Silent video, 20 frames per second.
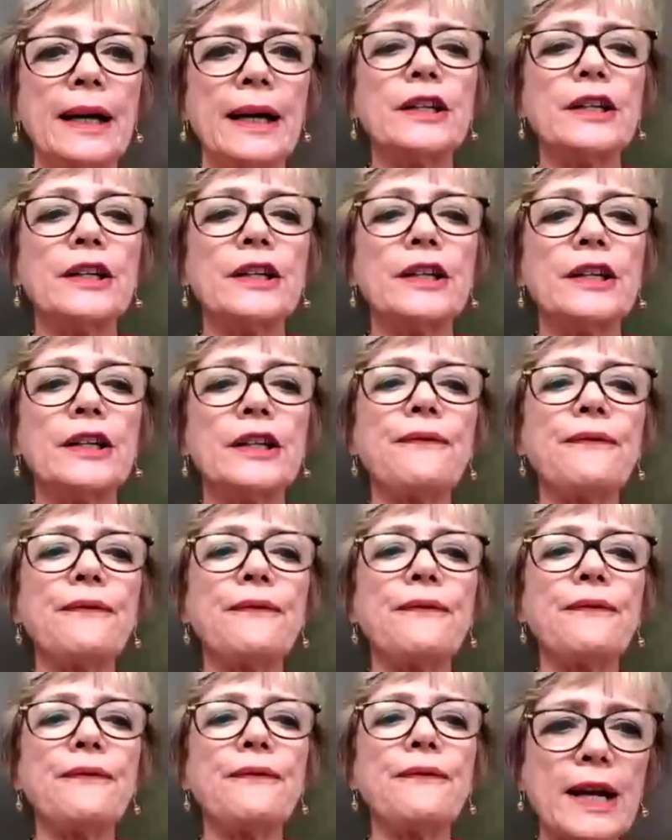And only
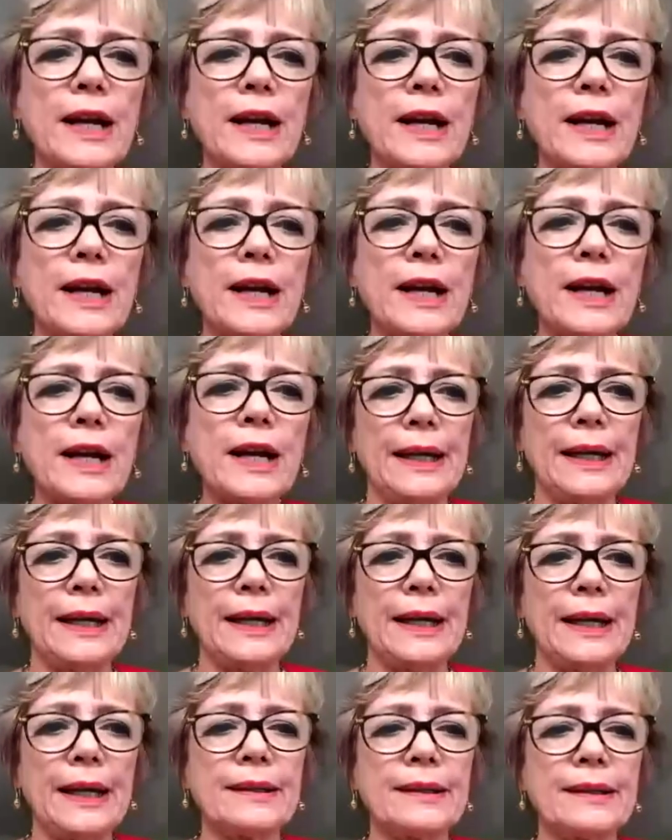4
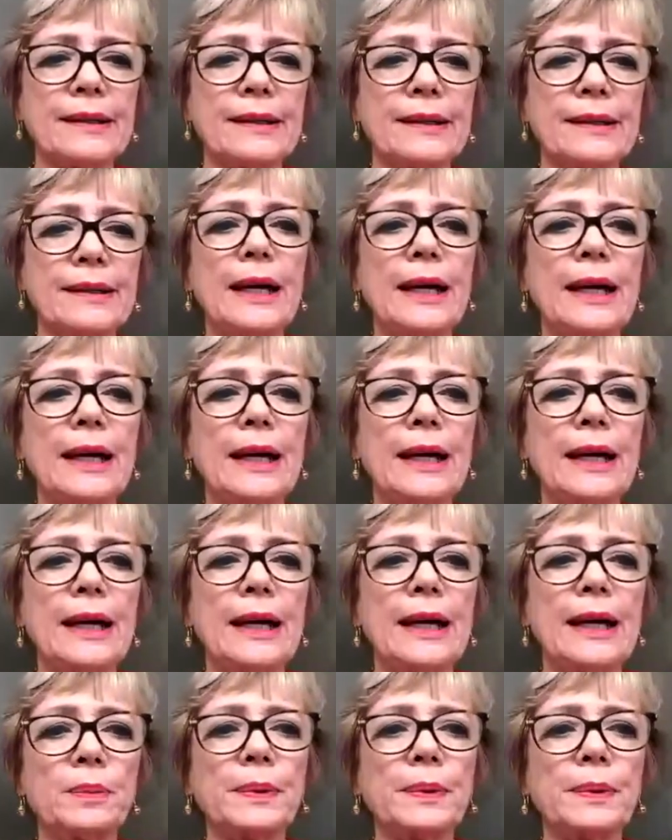companies had
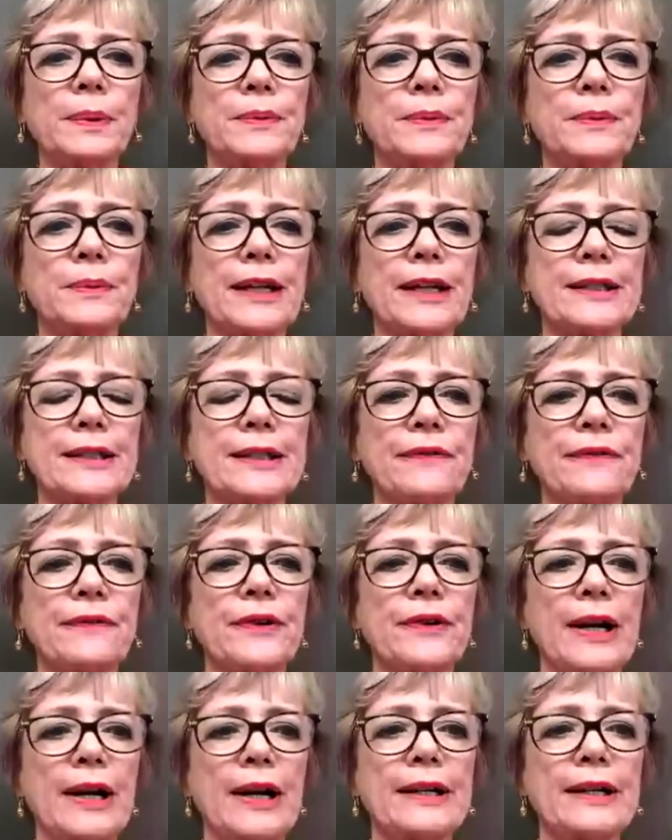measurable objectives
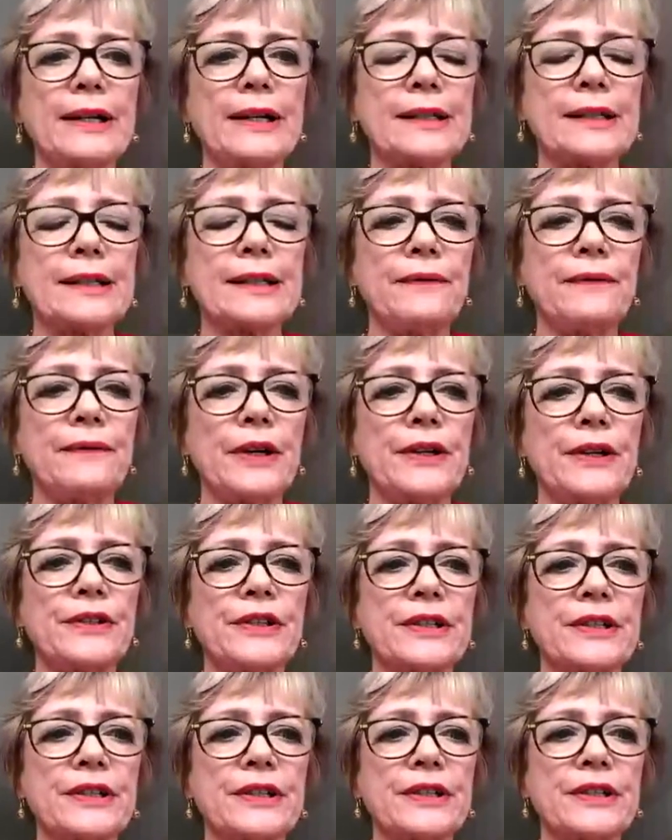for ethnic
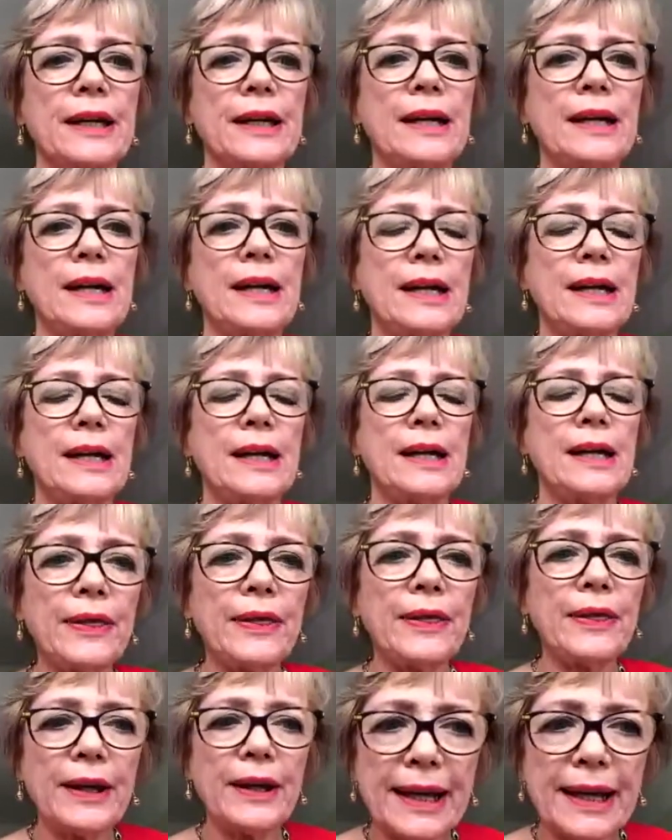diversity. Now, I
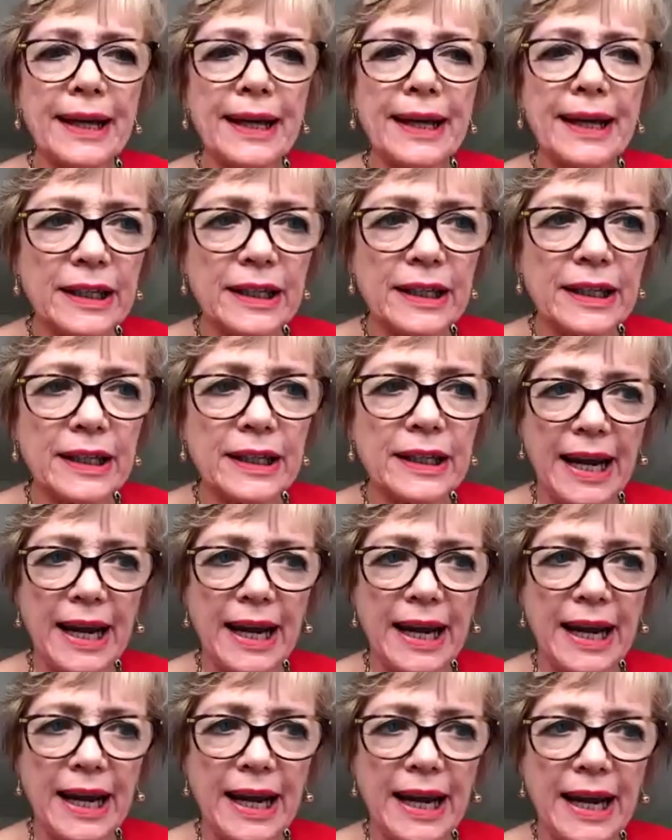think that's such a
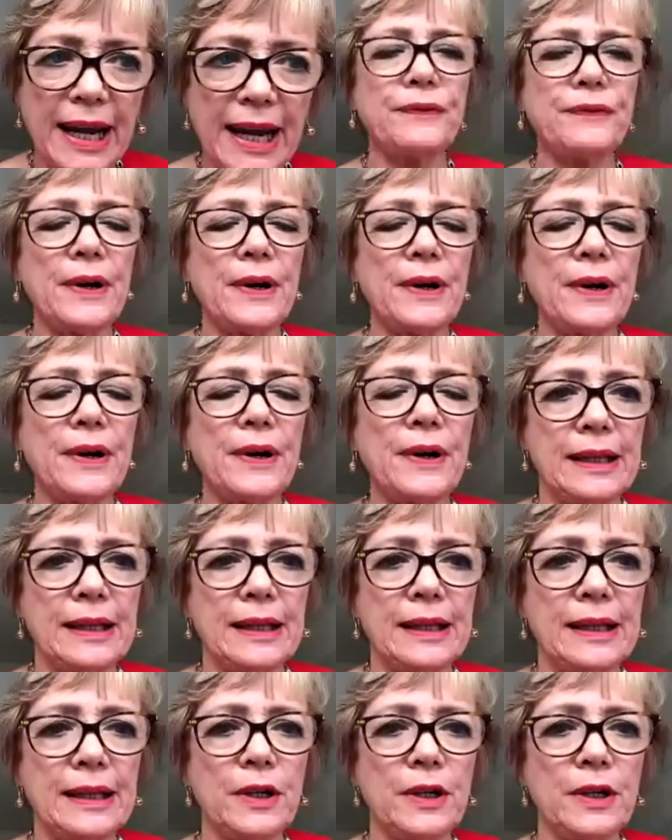terrible finding that
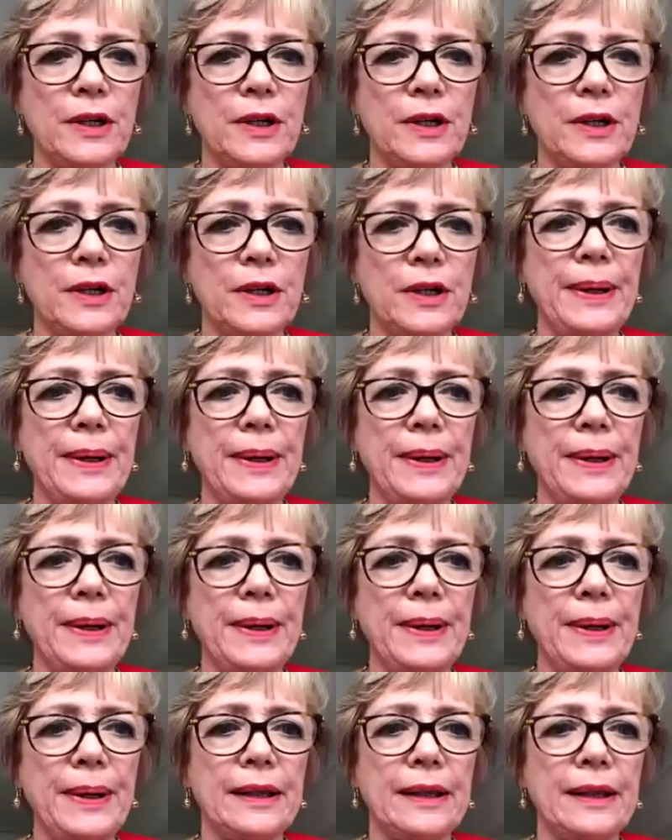I'm going to
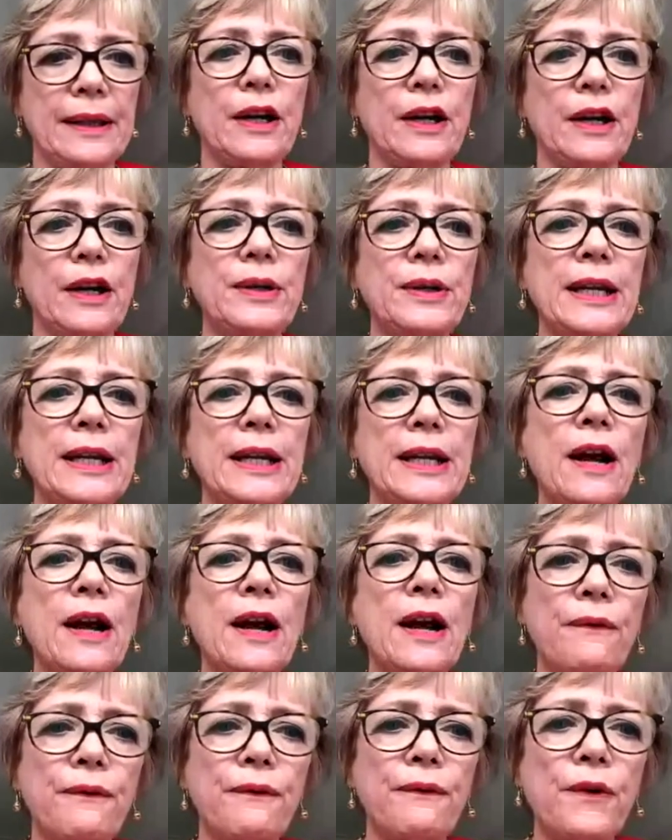repeat it, that only
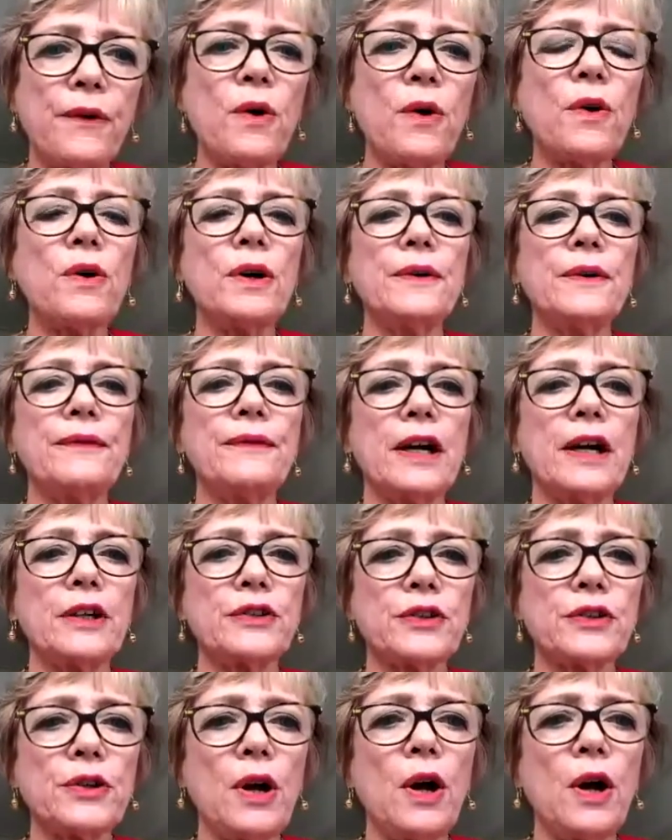4 of
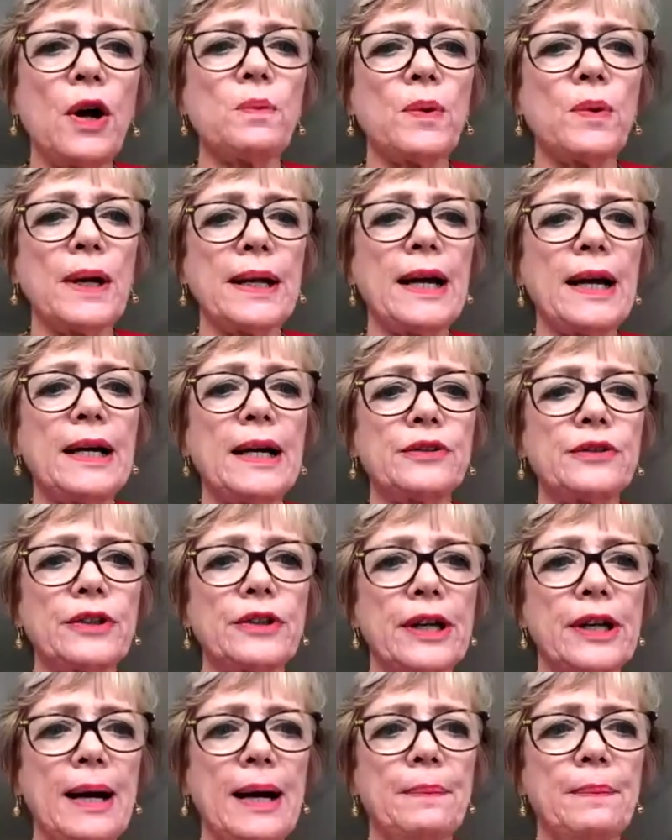our top
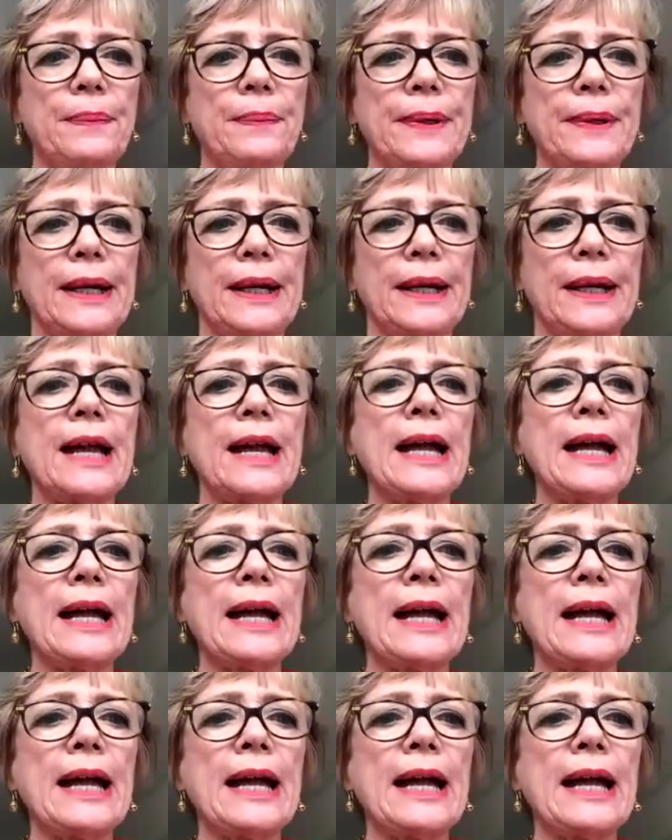100 companies